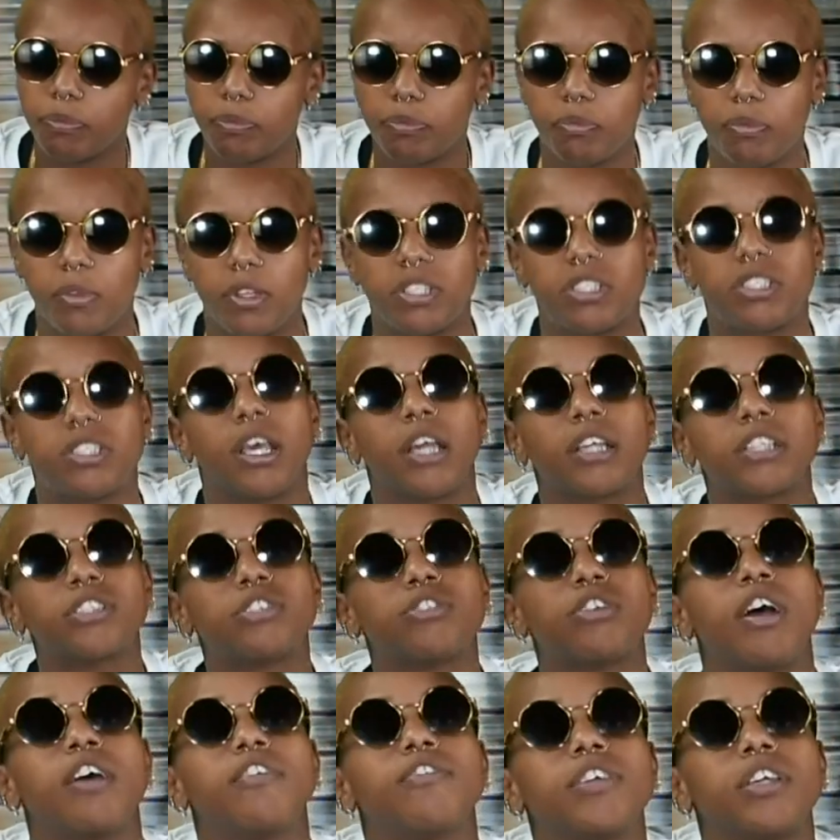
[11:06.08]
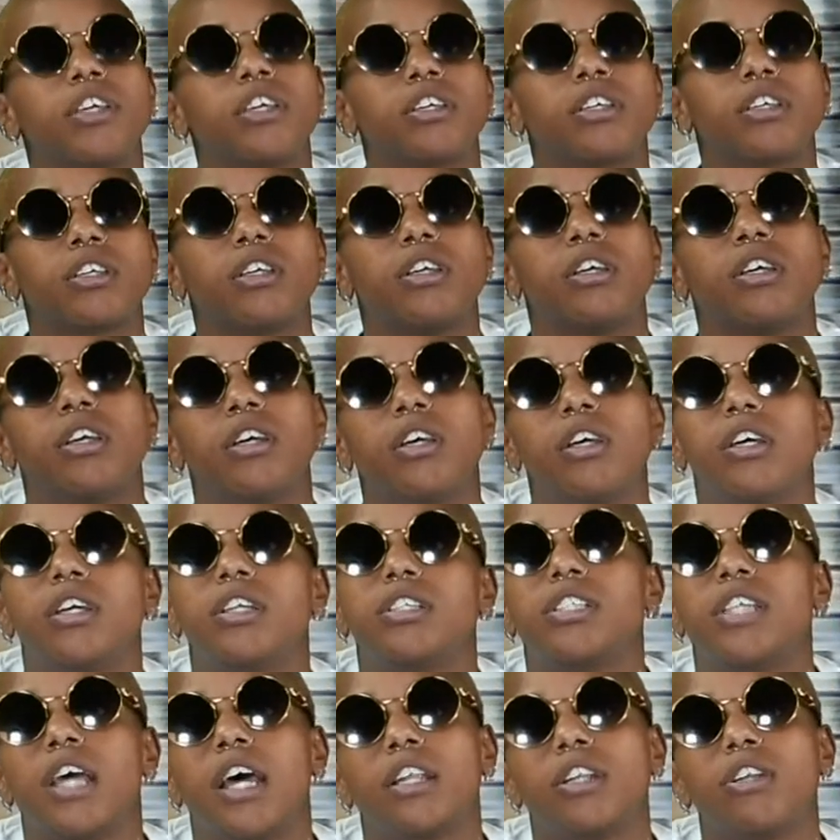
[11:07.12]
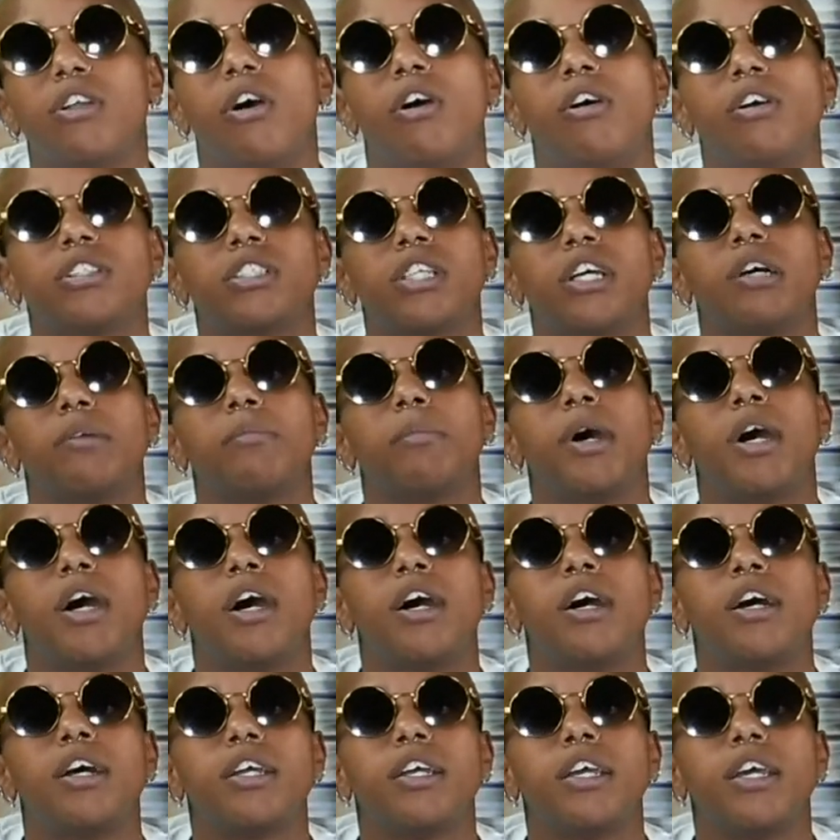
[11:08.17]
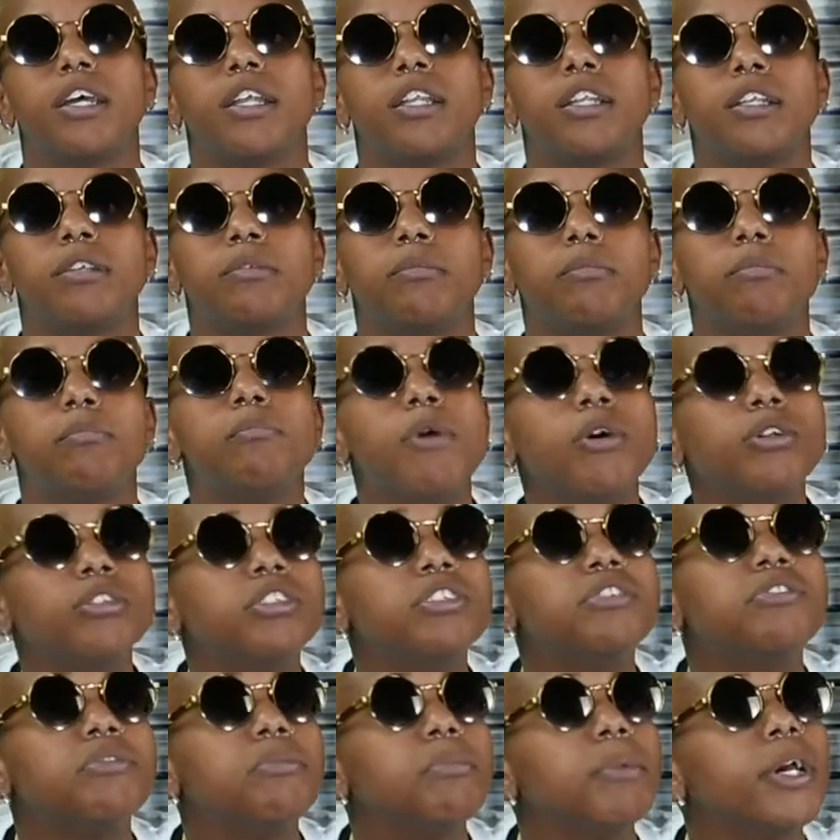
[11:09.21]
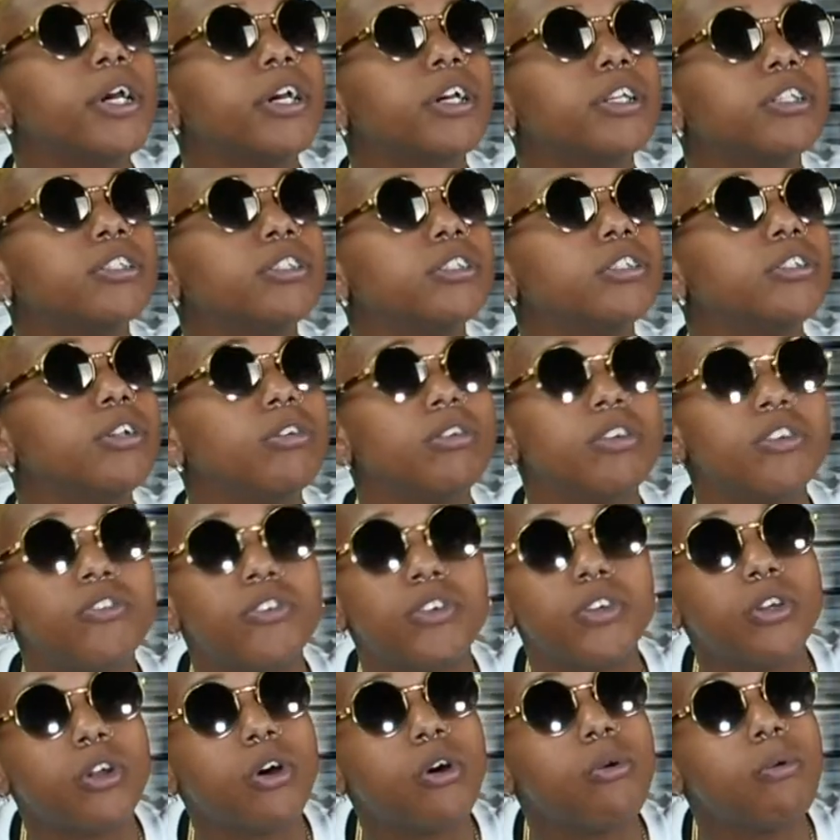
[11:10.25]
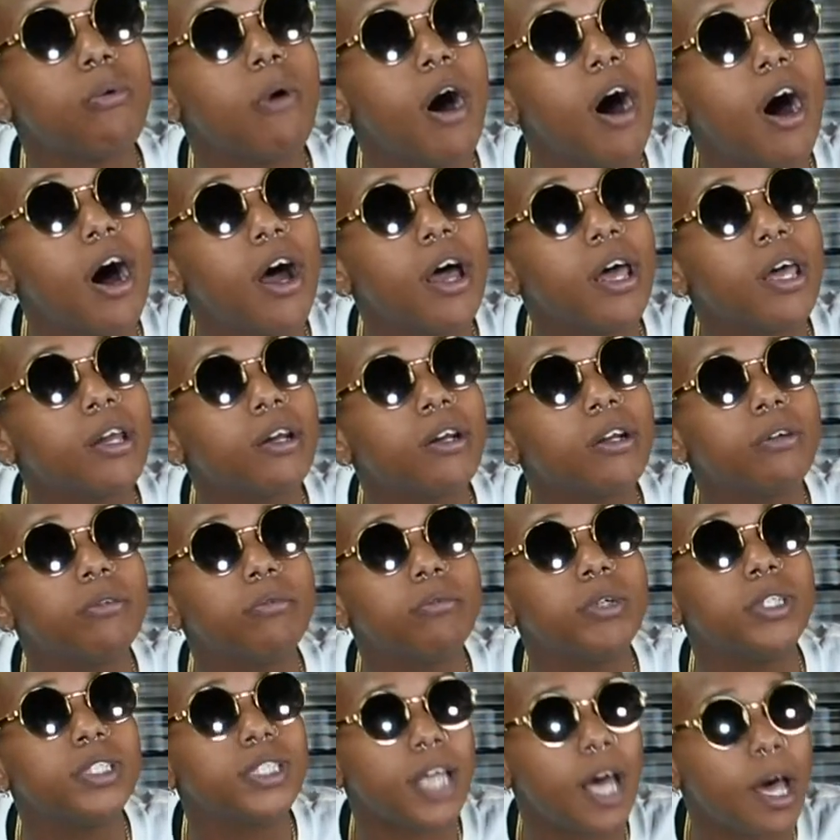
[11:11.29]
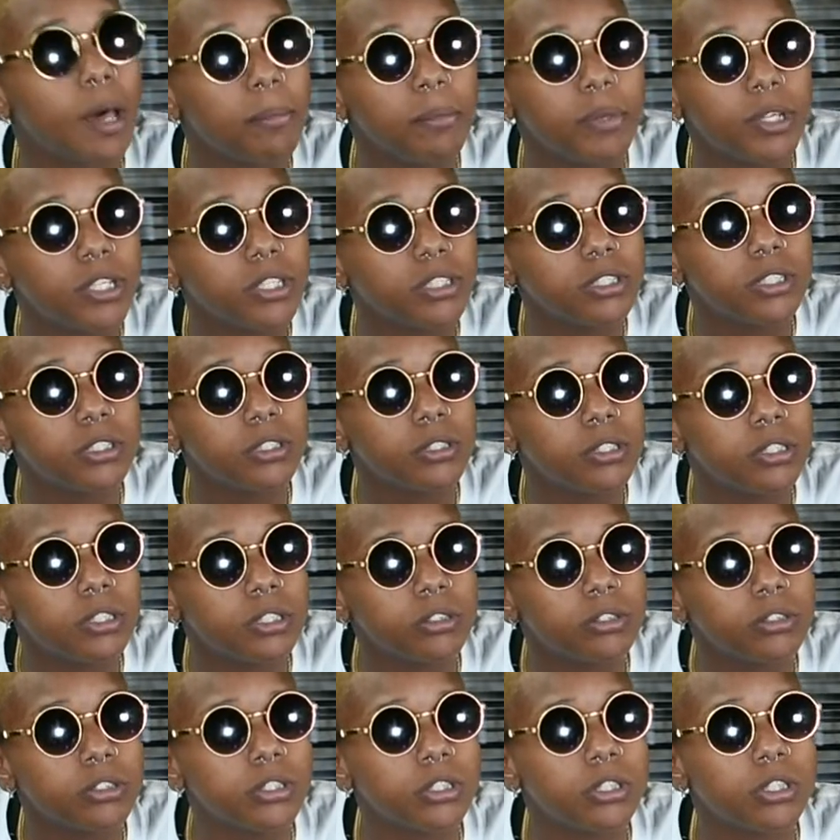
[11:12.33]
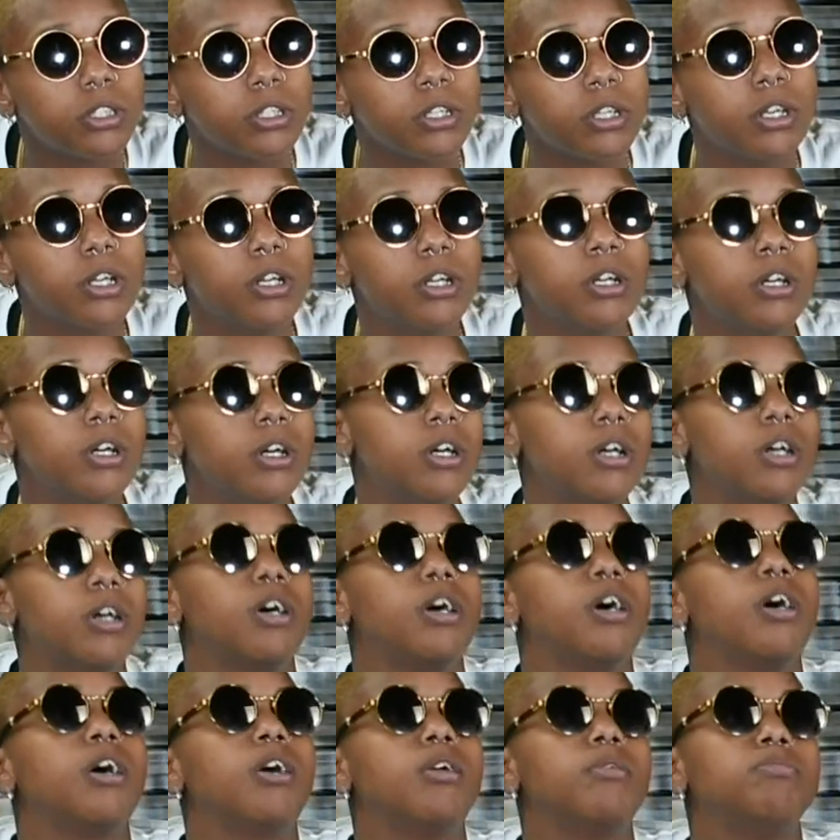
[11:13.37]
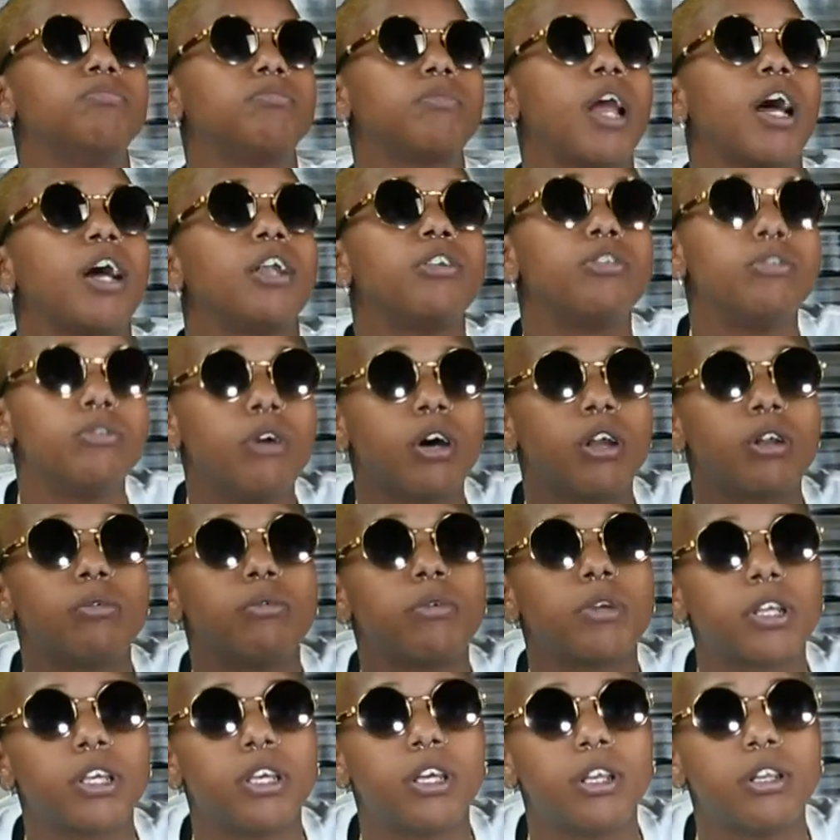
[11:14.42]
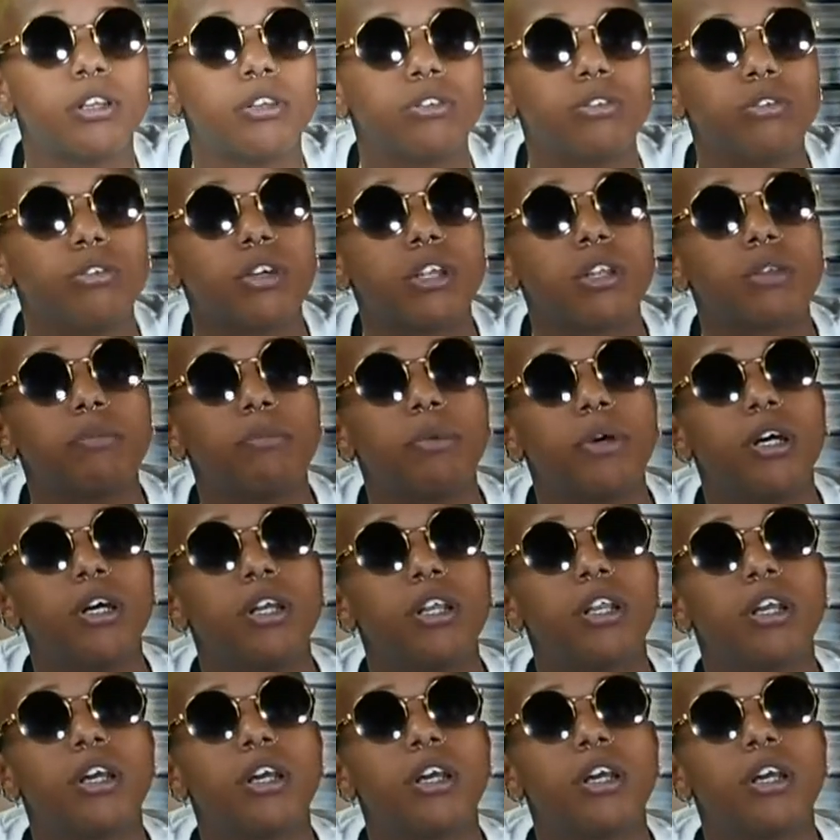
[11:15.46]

that. Sex trafficking. It's at an all-time high, and most of Americans don't even know why, what's happening to the children. I don't want to get into it, but